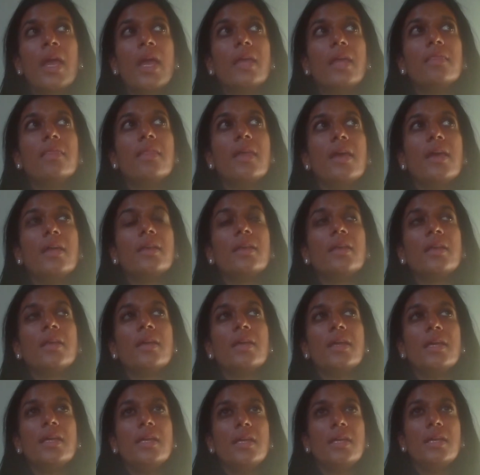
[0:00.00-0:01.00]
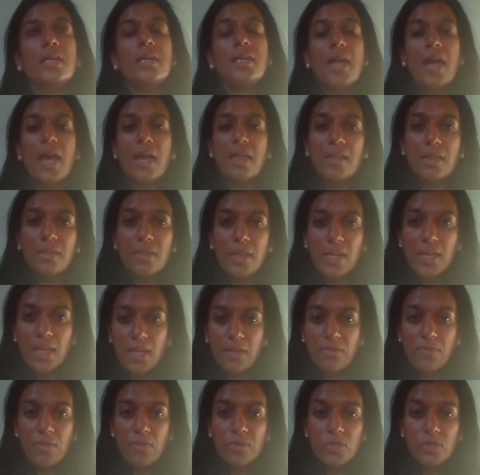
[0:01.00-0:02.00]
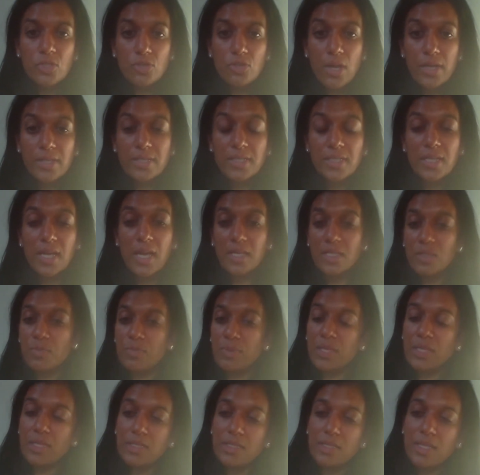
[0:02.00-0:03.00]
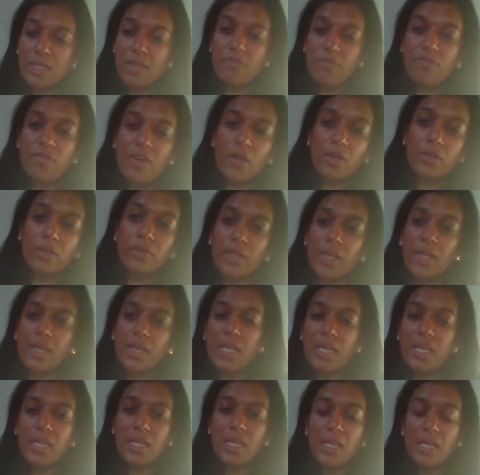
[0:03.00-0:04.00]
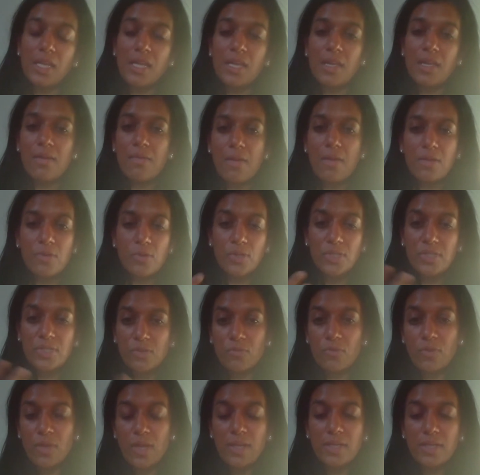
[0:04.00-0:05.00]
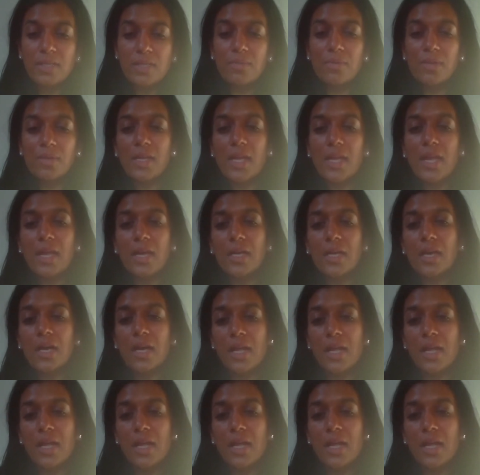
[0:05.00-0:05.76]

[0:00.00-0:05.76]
And then they gave him a stress test because they felt that he was exhibiting